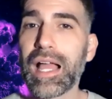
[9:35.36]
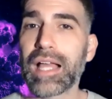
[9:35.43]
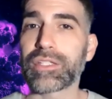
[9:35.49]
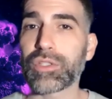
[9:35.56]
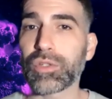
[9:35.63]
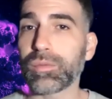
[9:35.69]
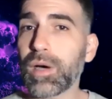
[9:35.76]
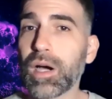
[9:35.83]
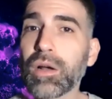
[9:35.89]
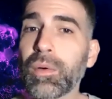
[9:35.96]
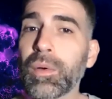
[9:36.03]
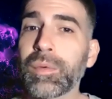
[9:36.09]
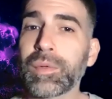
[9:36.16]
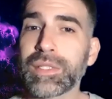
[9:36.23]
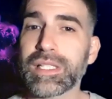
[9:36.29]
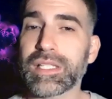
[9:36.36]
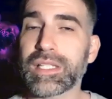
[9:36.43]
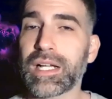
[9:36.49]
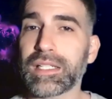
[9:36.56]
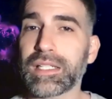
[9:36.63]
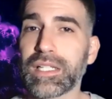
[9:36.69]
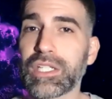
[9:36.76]
Tomorrow we will
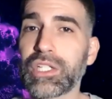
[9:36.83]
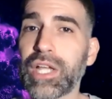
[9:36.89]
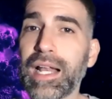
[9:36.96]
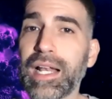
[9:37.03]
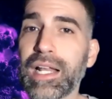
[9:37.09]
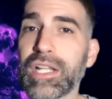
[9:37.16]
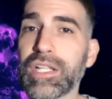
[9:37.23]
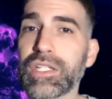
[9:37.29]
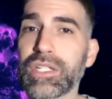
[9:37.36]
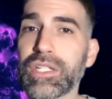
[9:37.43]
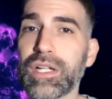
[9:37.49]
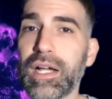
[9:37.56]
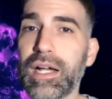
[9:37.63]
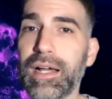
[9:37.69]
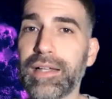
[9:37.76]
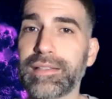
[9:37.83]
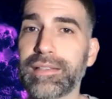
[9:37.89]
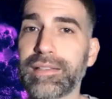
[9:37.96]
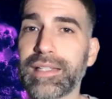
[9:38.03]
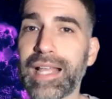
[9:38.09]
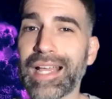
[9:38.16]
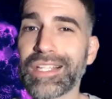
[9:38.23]
start a challenge
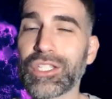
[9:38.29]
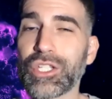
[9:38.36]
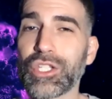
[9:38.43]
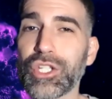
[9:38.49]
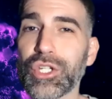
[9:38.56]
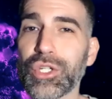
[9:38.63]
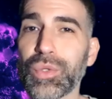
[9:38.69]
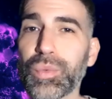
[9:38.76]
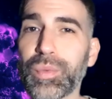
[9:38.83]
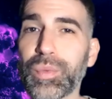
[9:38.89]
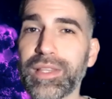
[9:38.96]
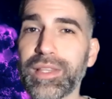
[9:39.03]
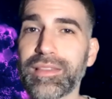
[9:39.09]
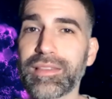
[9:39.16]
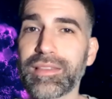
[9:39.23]
that has to do with